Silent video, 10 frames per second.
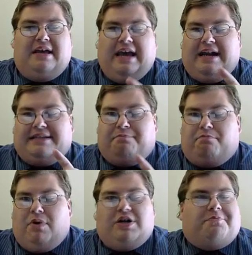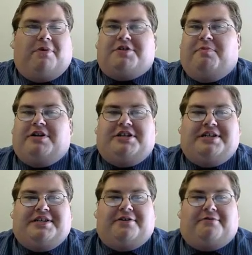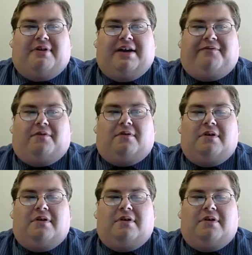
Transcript: and it's much, much, much easier to rifle.